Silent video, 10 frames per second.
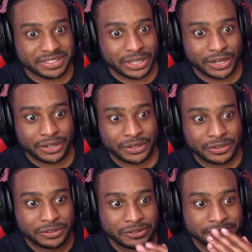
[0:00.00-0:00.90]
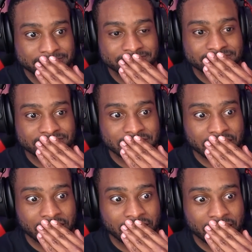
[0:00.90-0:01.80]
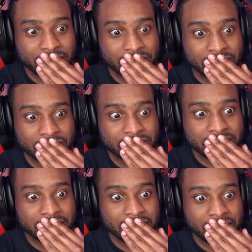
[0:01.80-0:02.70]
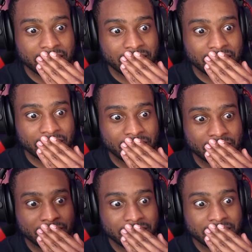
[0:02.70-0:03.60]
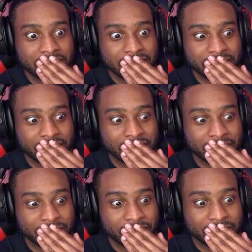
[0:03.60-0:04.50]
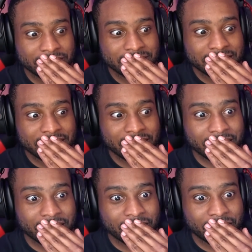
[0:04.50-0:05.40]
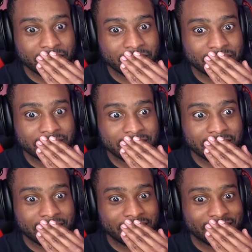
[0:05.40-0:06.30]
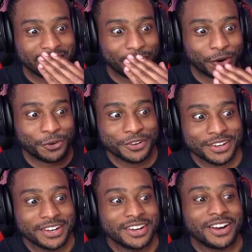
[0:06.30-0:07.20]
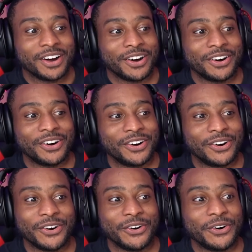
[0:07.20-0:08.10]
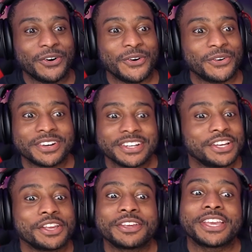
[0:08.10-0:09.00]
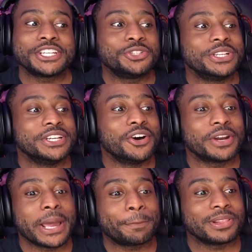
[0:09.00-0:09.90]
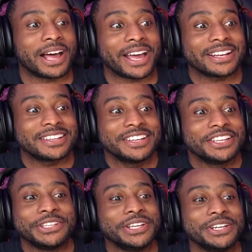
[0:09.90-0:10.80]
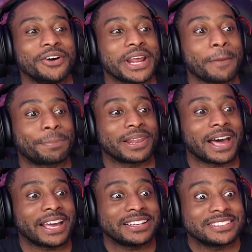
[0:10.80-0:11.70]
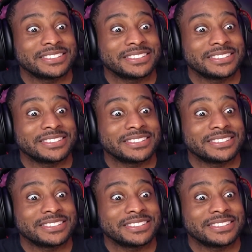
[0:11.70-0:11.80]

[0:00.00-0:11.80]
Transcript: Uh-oh. Uh-oh. Uh-oh. Uh-oh. Uh-oh. Uh-oh. Oh. Guess you didn't know that plot. You didn't know that plot.